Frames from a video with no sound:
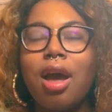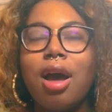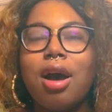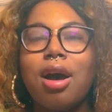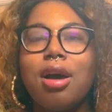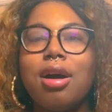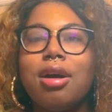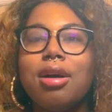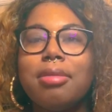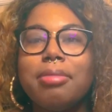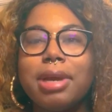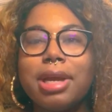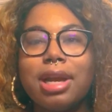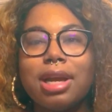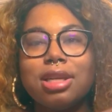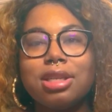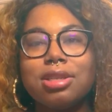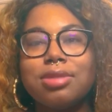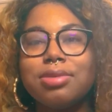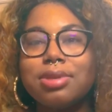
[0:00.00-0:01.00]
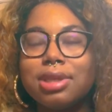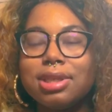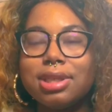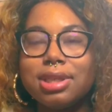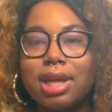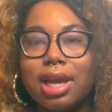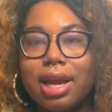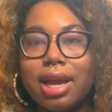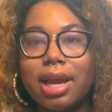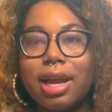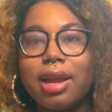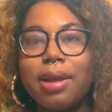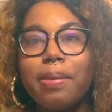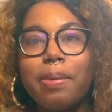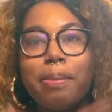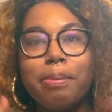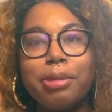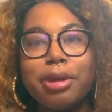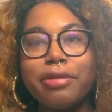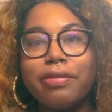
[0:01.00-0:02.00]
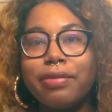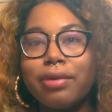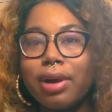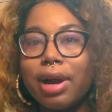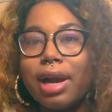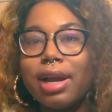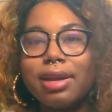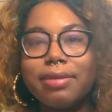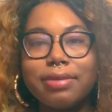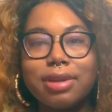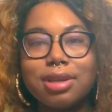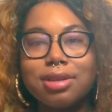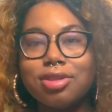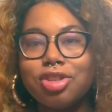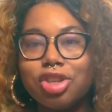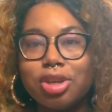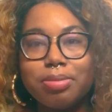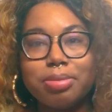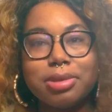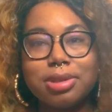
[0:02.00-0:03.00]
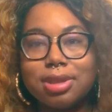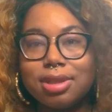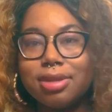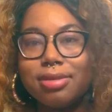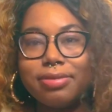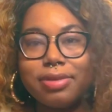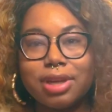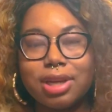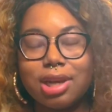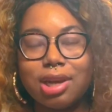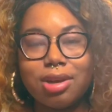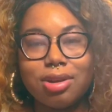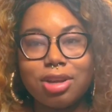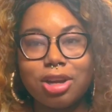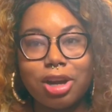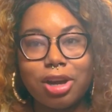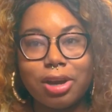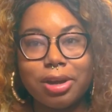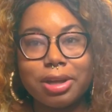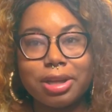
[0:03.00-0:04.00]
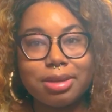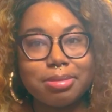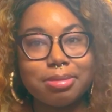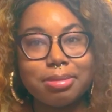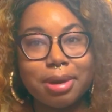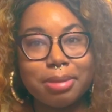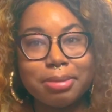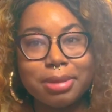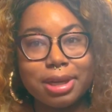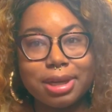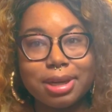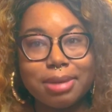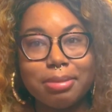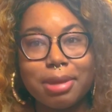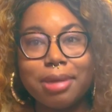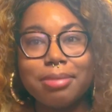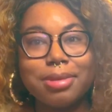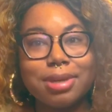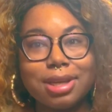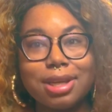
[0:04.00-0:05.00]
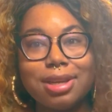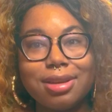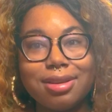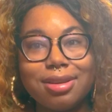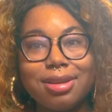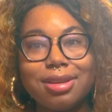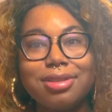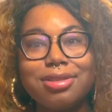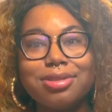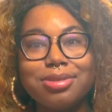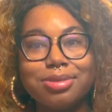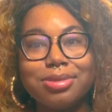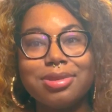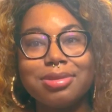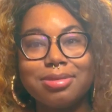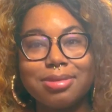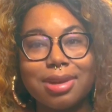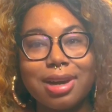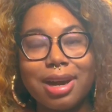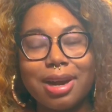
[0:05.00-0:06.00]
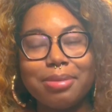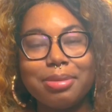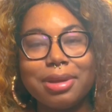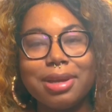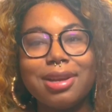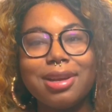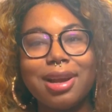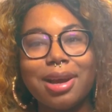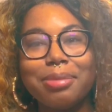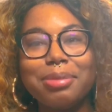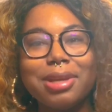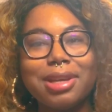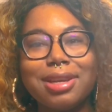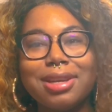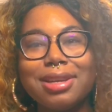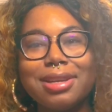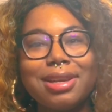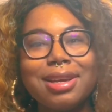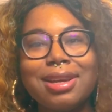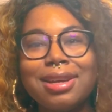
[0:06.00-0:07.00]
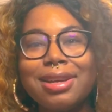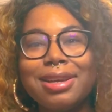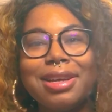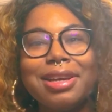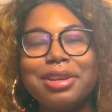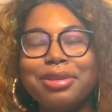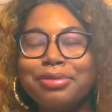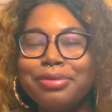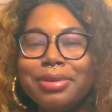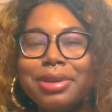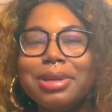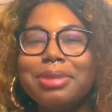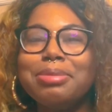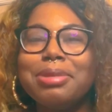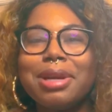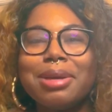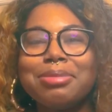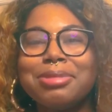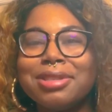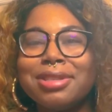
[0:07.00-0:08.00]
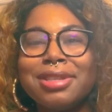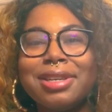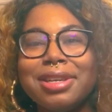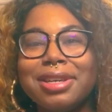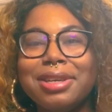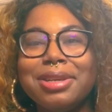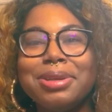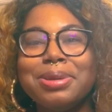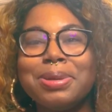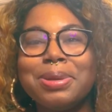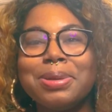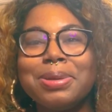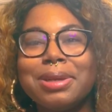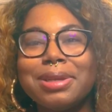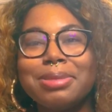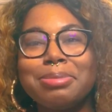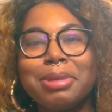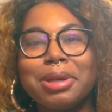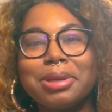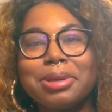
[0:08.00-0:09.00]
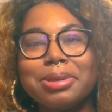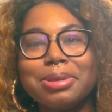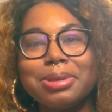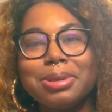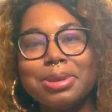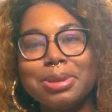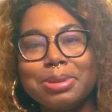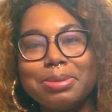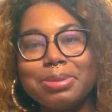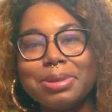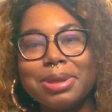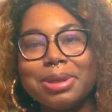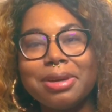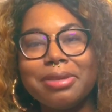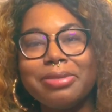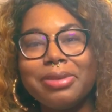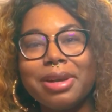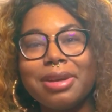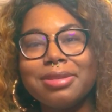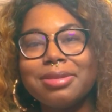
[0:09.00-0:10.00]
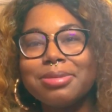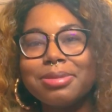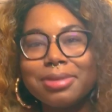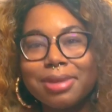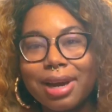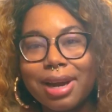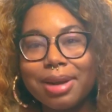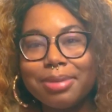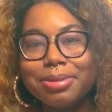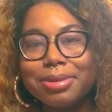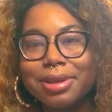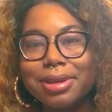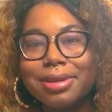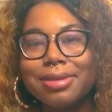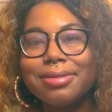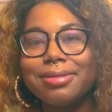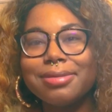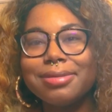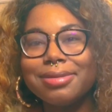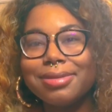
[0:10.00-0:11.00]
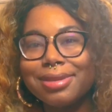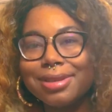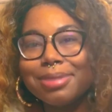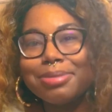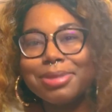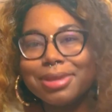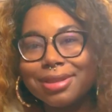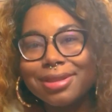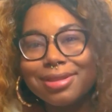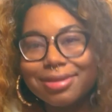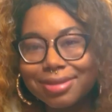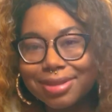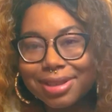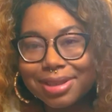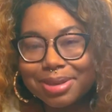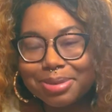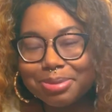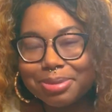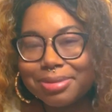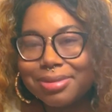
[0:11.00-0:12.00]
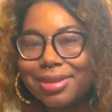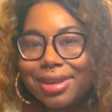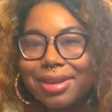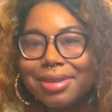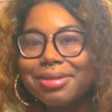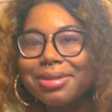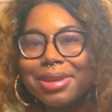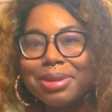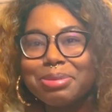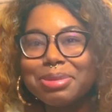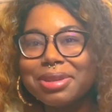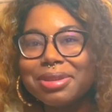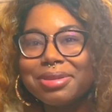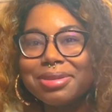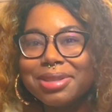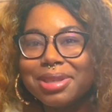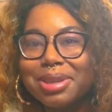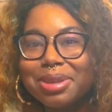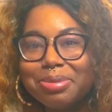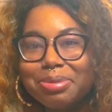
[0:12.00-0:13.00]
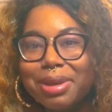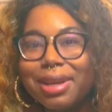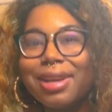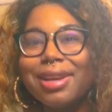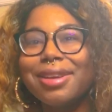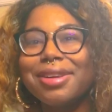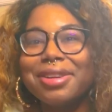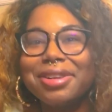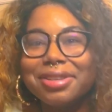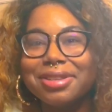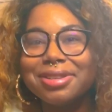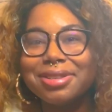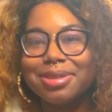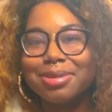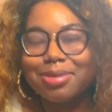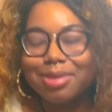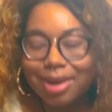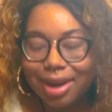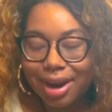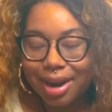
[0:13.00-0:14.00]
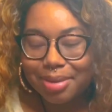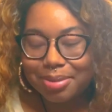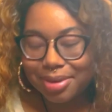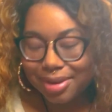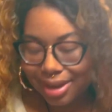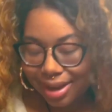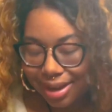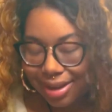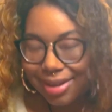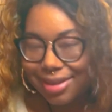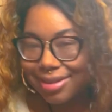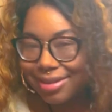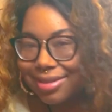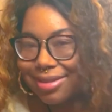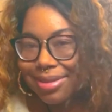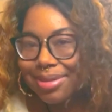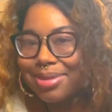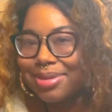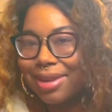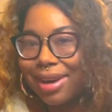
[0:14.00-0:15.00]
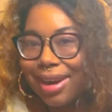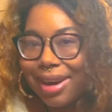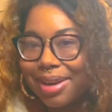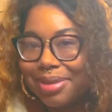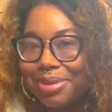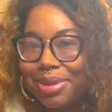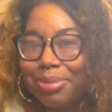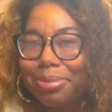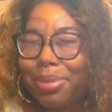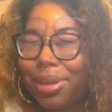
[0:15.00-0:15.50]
um, and I just want to say before I even jump into this video y'all give me my money my money is you subscribing I mean it's free but I'm just saying you know that's my little tip you know if y'all subscribe you know give me a little tip so give me a little tip and hit the subscribe okay hit the subscribe